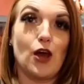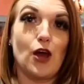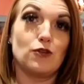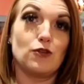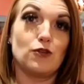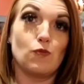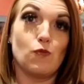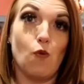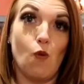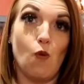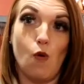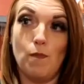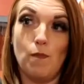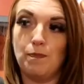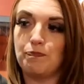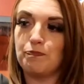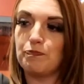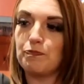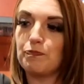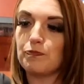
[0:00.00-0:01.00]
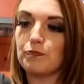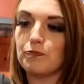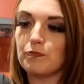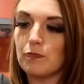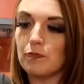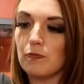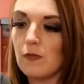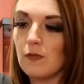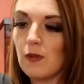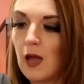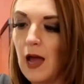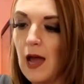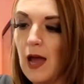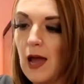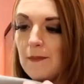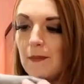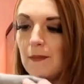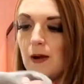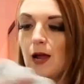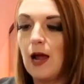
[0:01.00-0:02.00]
and warm.
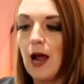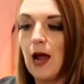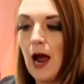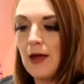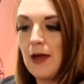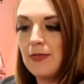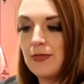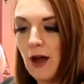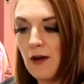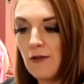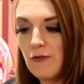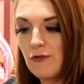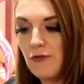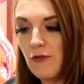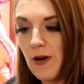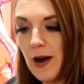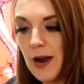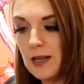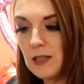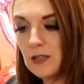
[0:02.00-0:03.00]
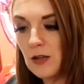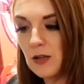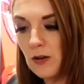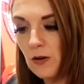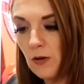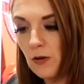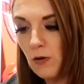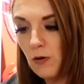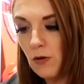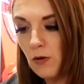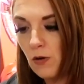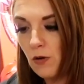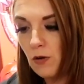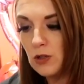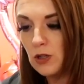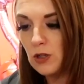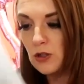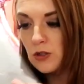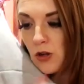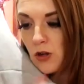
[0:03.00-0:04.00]
And that Friends
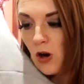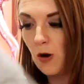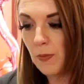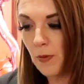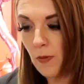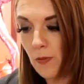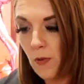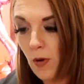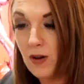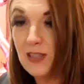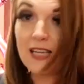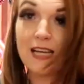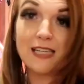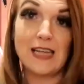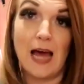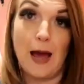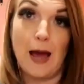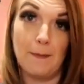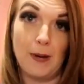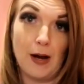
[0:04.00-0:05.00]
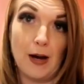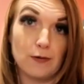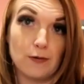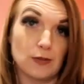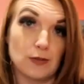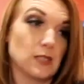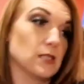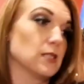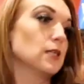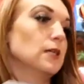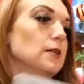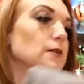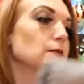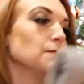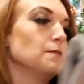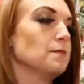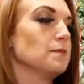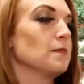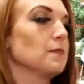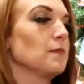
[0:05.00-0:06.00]
logoed top was £10.
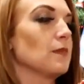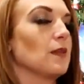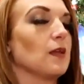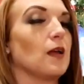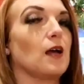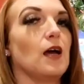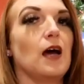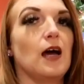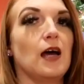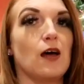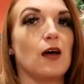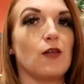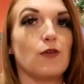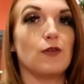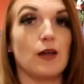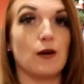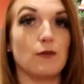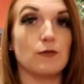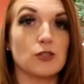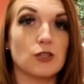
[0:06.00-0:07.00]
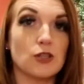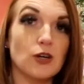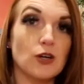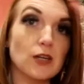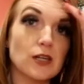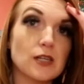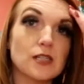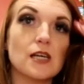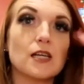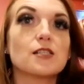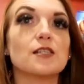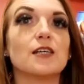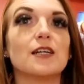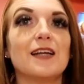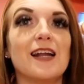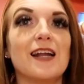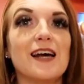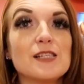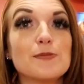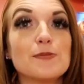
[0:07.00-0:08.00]
And I thought that was good because that's going to
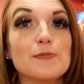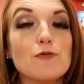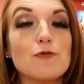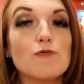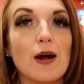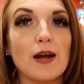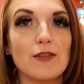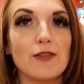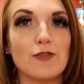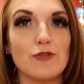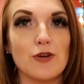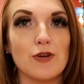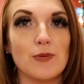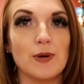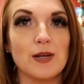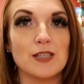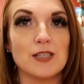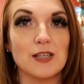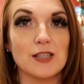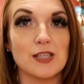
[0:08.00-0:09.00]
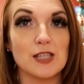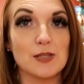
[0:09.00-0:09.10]
last me right through until the